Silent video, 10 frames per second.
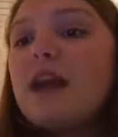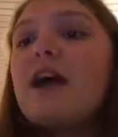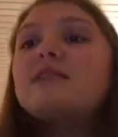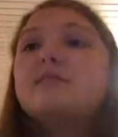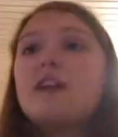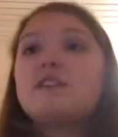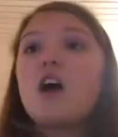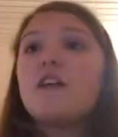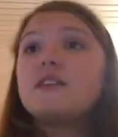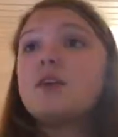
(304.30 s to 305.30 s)
yeah, so that's
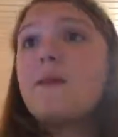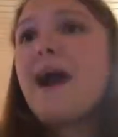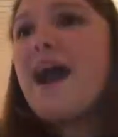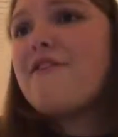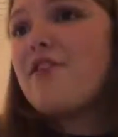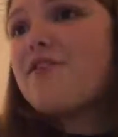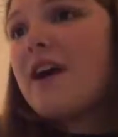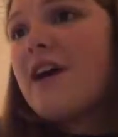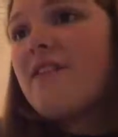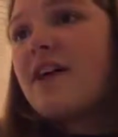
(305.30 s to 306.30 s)
all that's on my iPhone
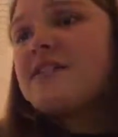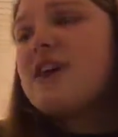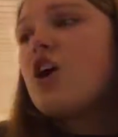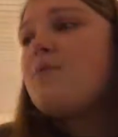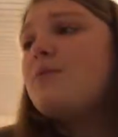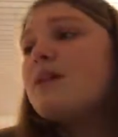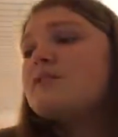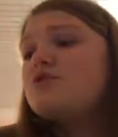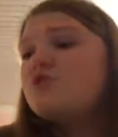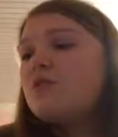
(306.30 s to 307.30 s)
5S. I hope you
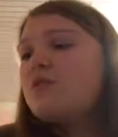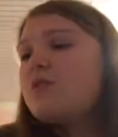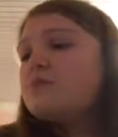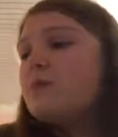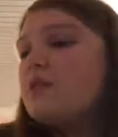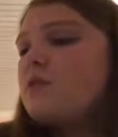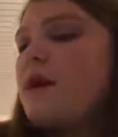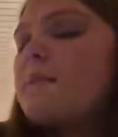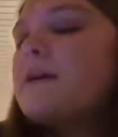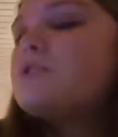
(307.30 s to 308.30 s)
guys enjoyed this. By the
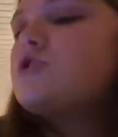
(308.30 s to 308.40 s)
way, my